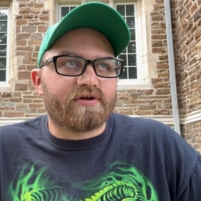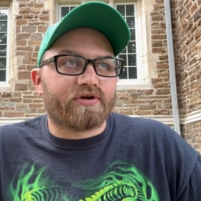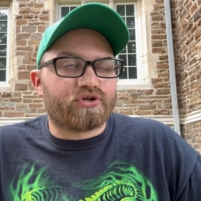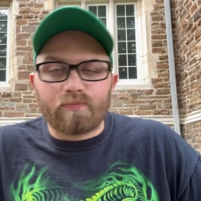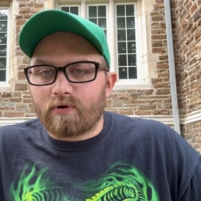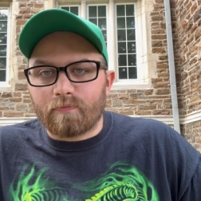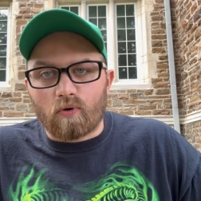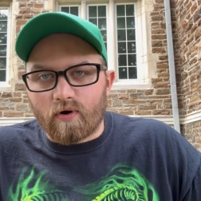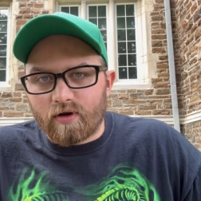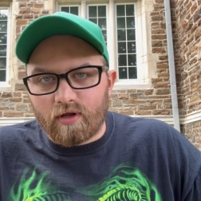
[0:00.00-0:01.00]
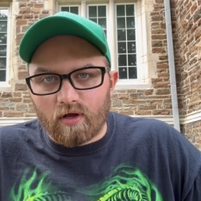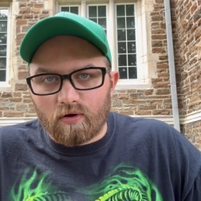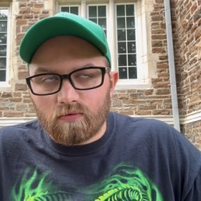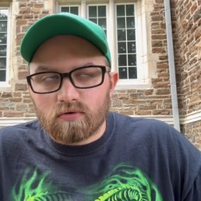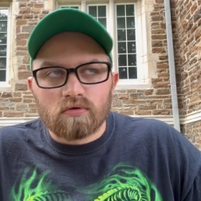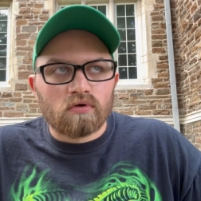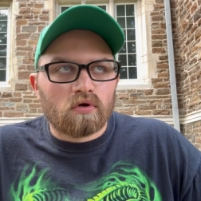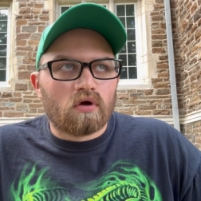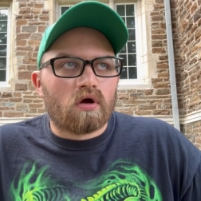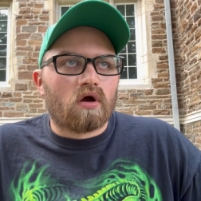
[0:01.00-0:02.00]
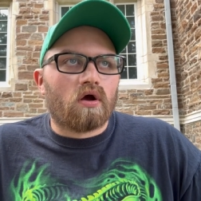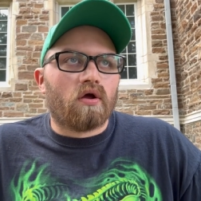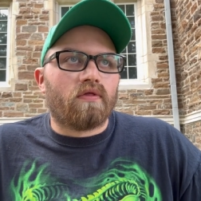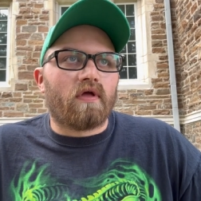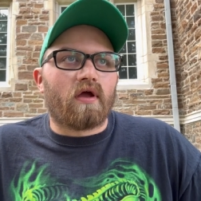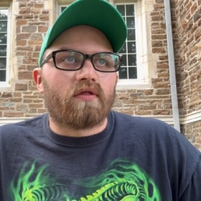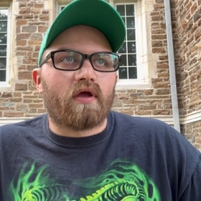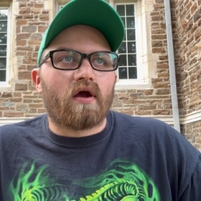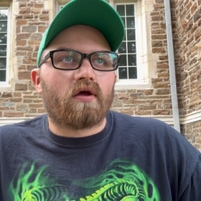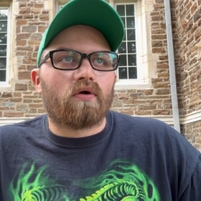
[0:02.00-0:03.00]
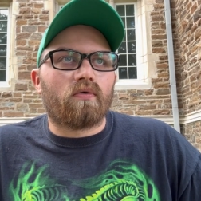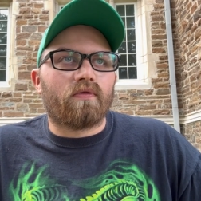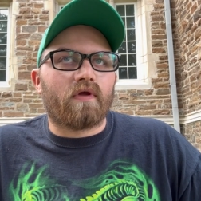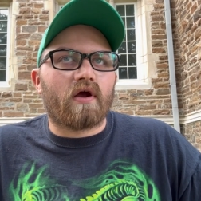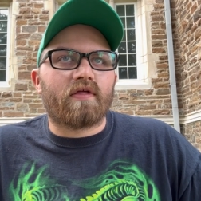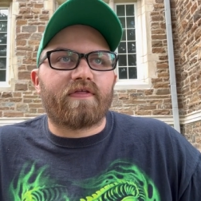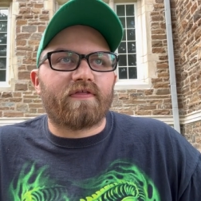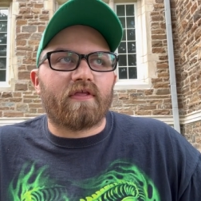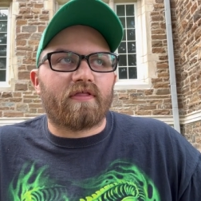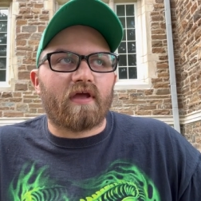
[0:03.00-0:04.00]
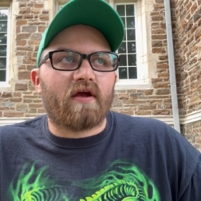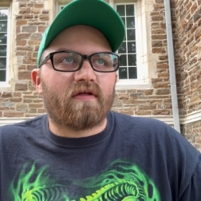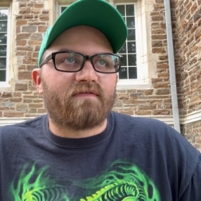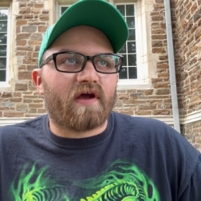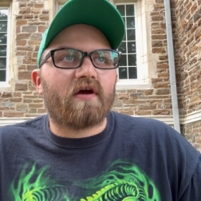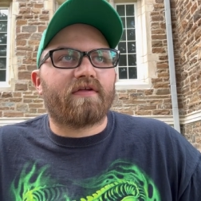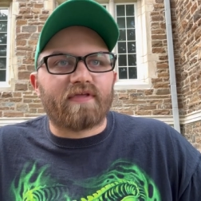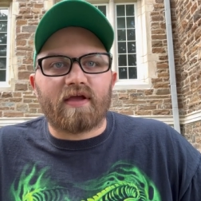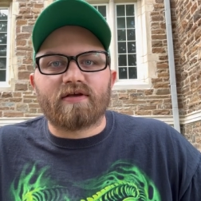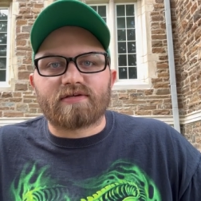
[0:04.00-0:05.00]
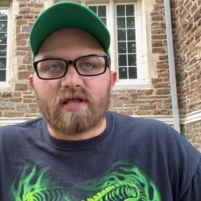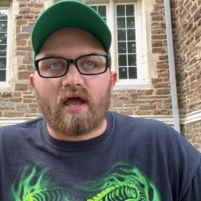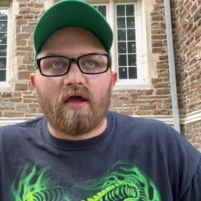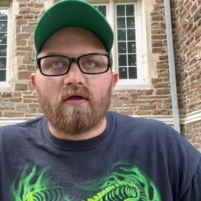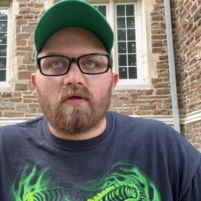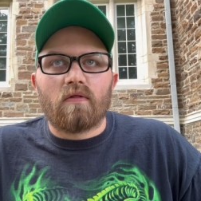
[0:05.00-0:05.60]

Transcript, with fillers: are super important to you. They, they are the, they're the they are the very things that